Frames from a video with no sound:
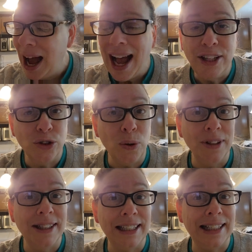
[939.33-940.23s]
I
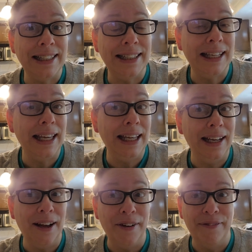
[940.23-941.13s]
sold
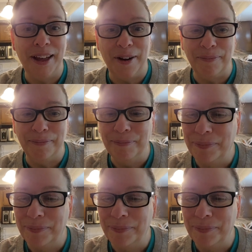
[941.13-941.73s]
16 of them.